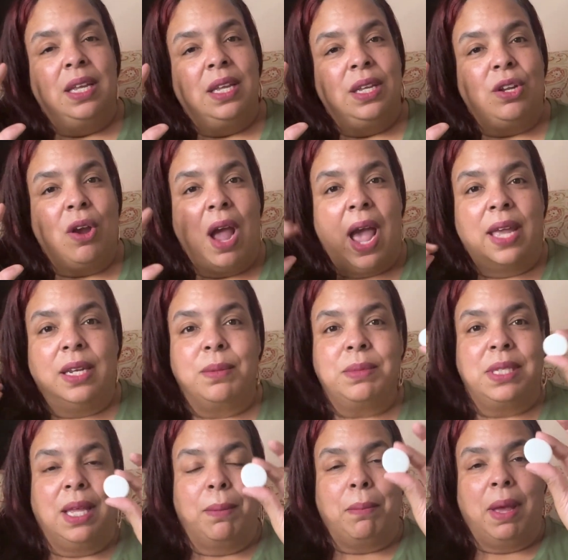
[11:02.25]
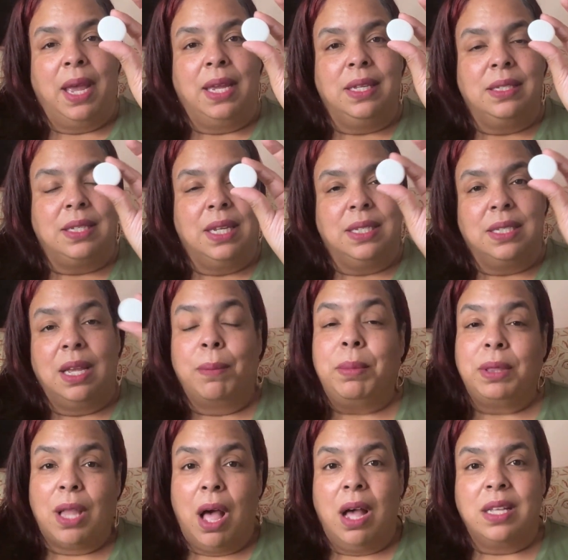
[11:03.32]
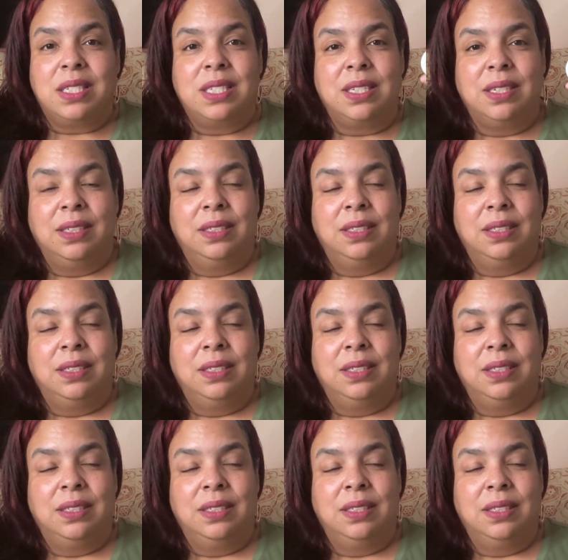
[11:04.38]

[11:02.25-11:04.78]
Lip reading: your items that might end up lost.